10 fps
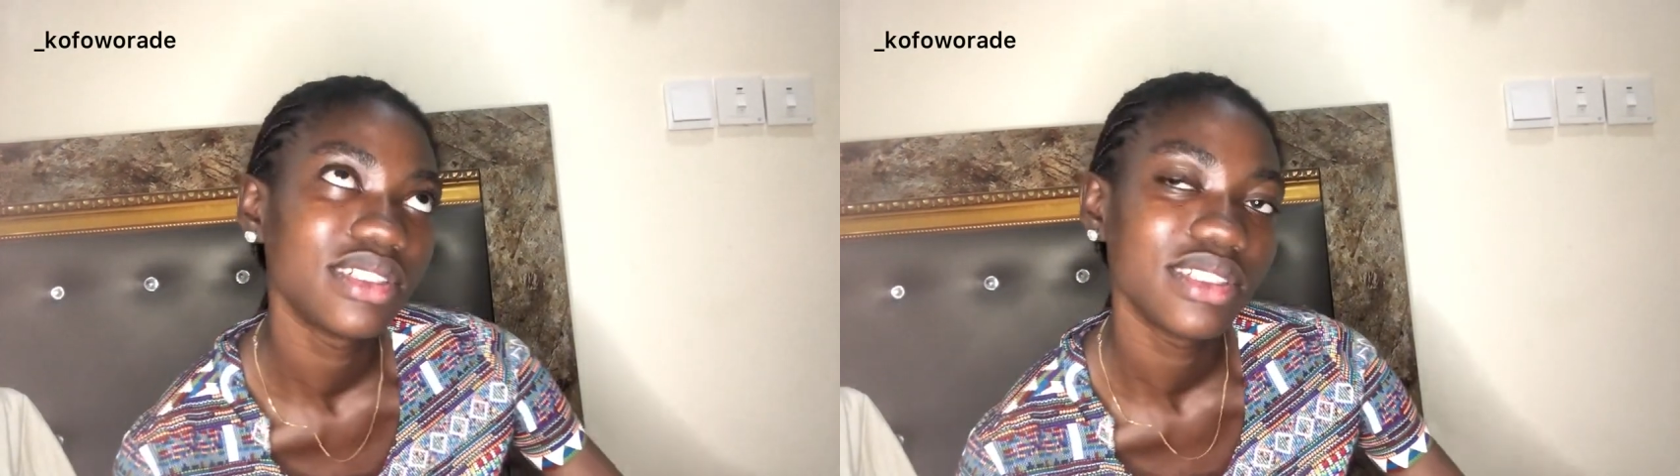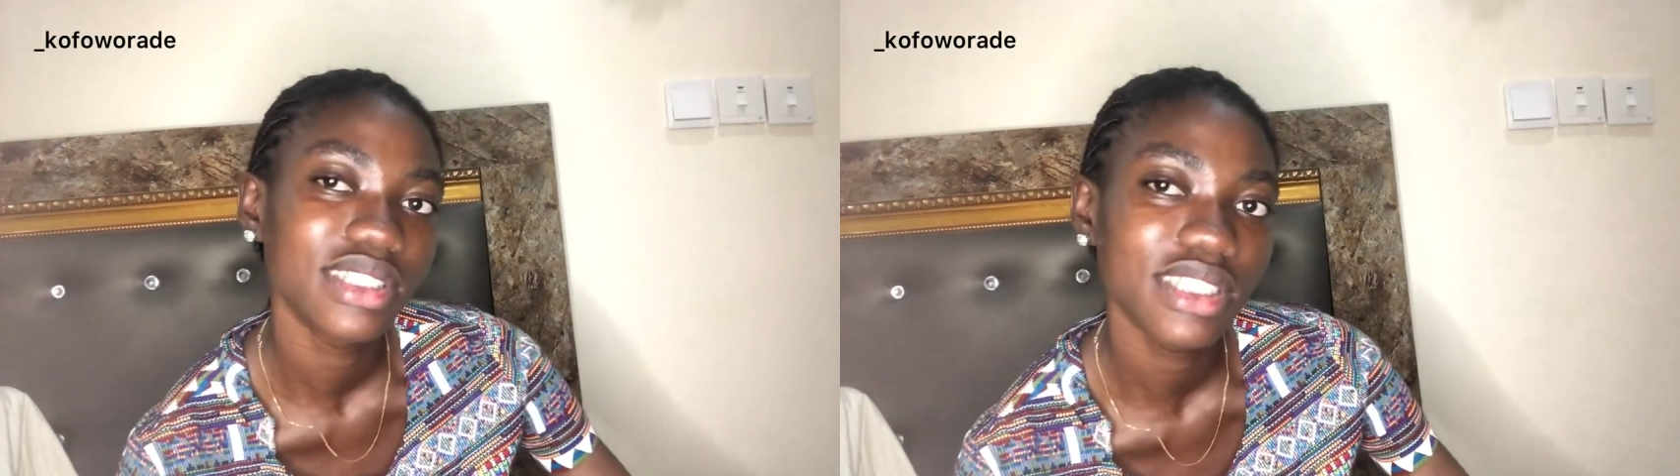
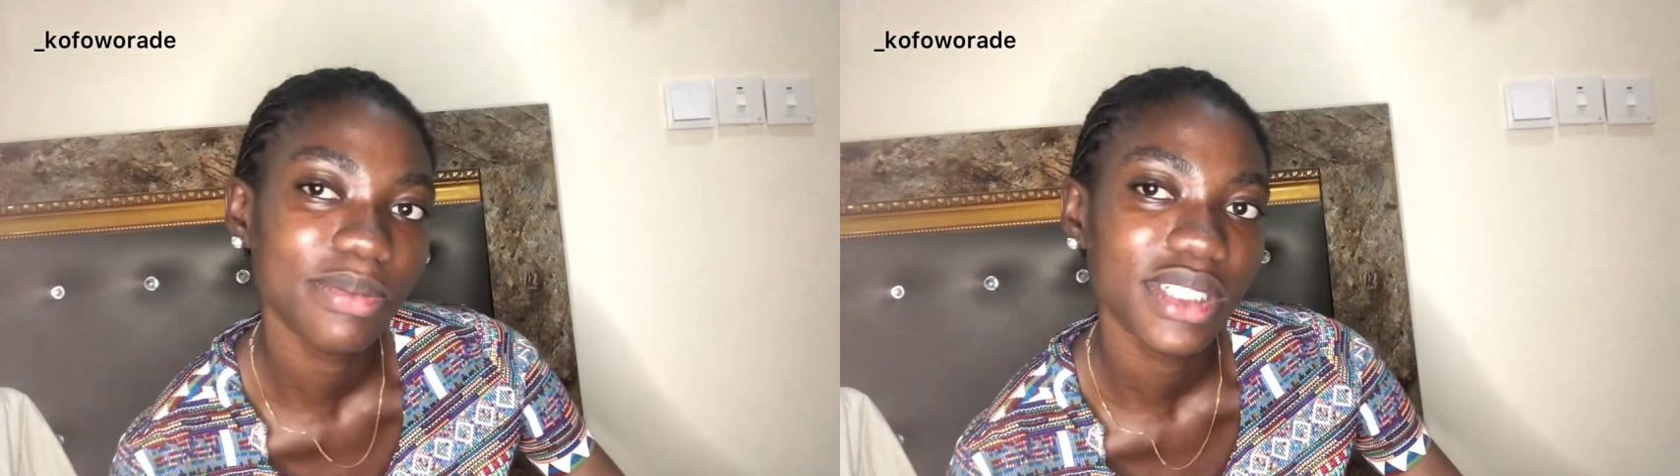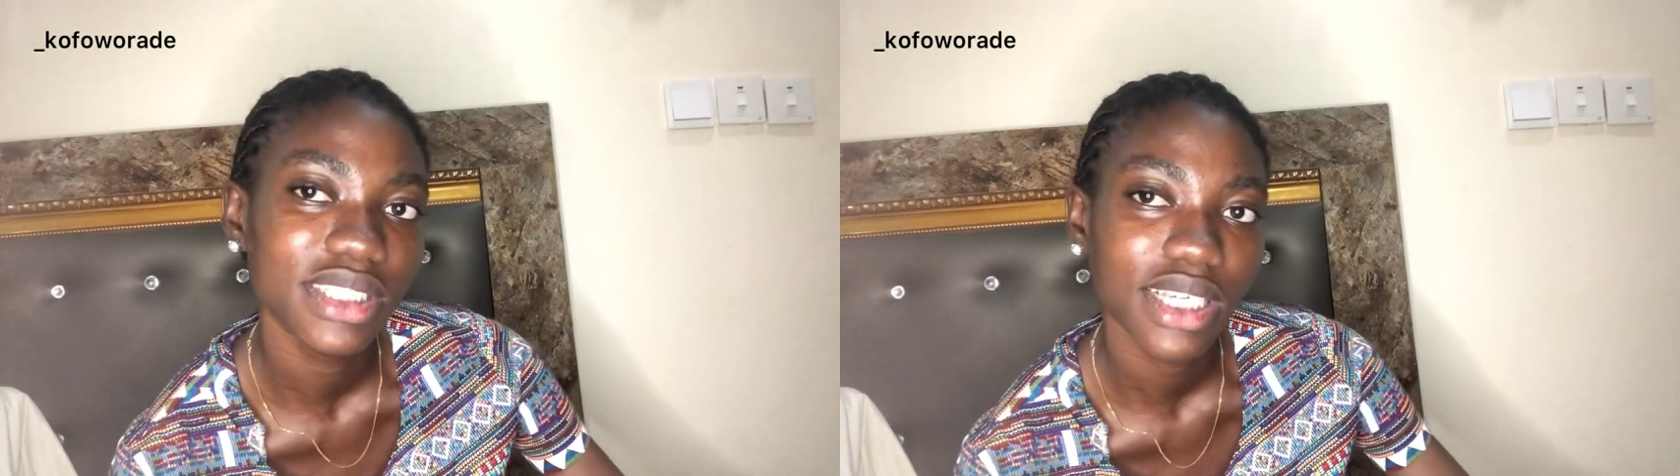6
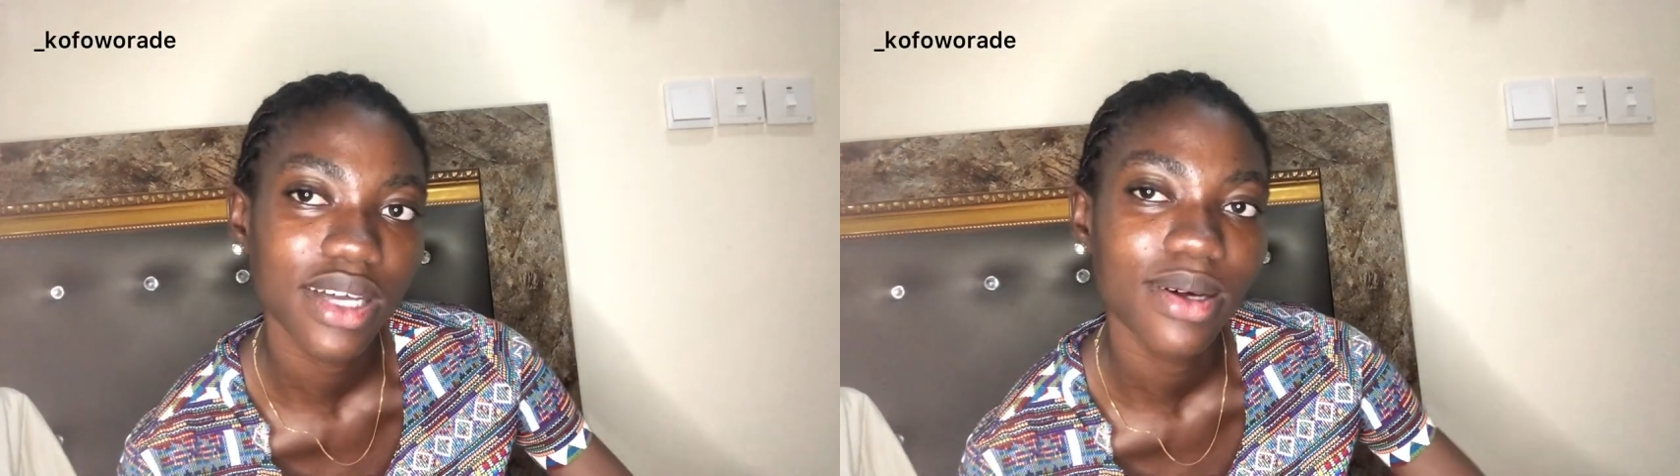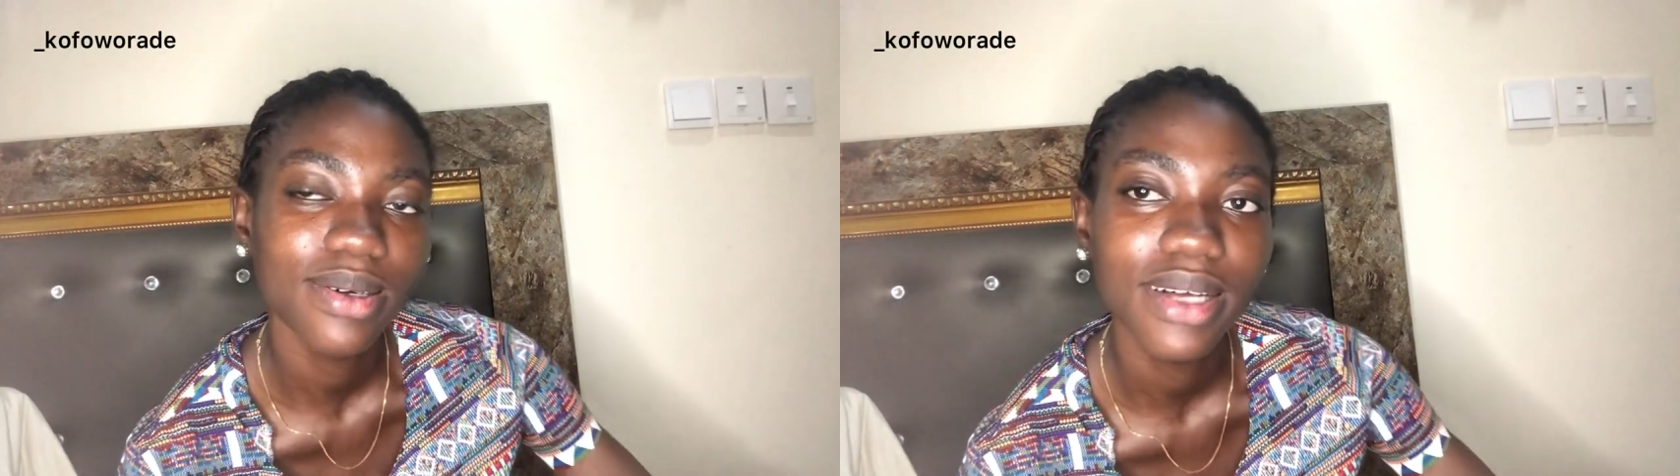months
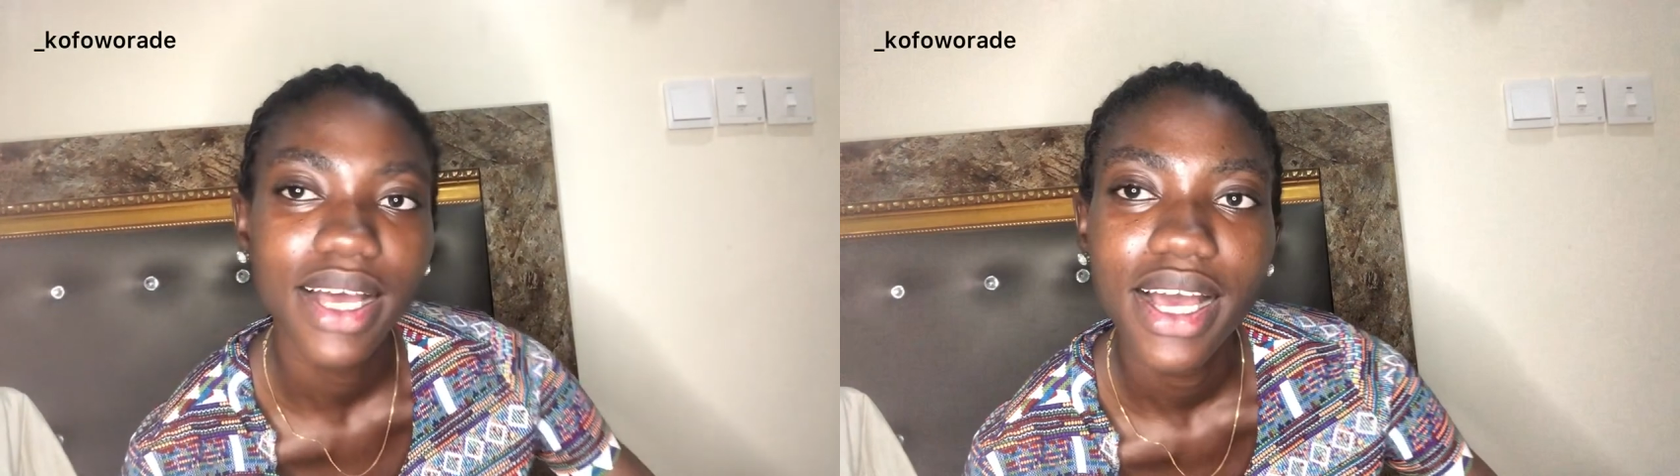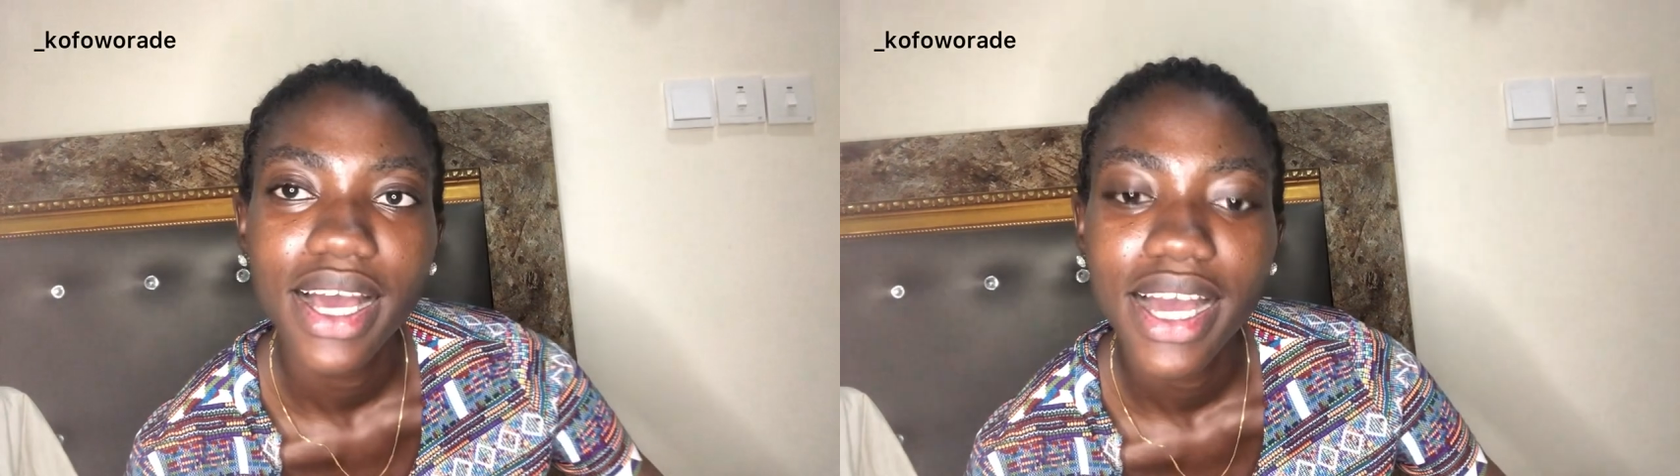ago.
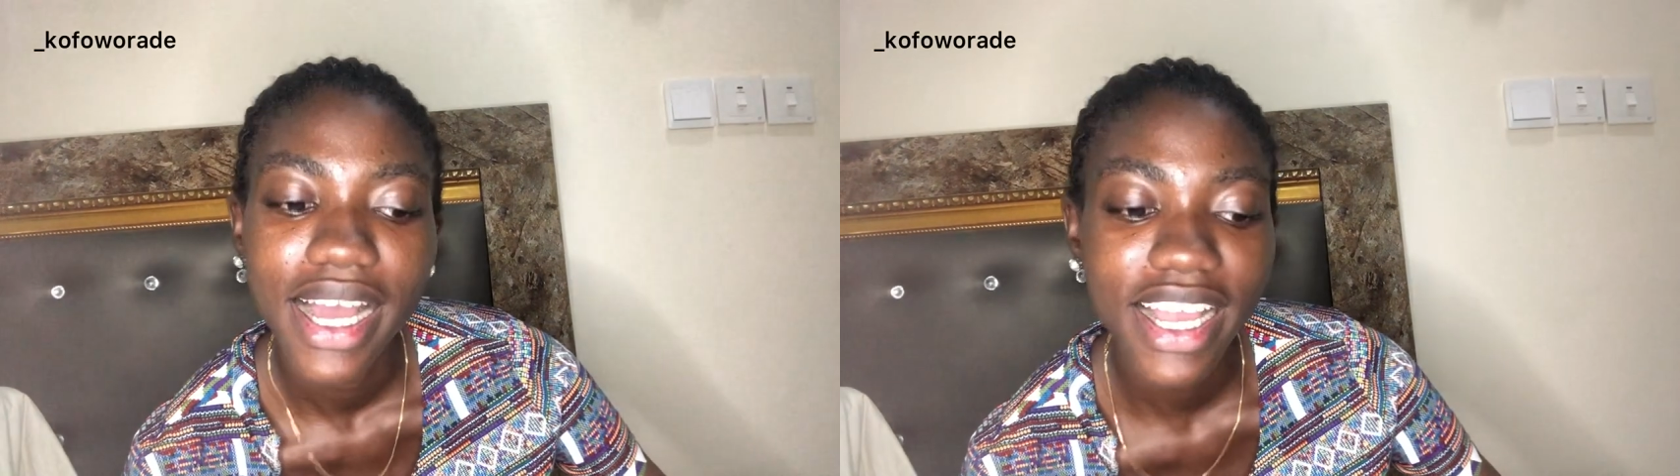I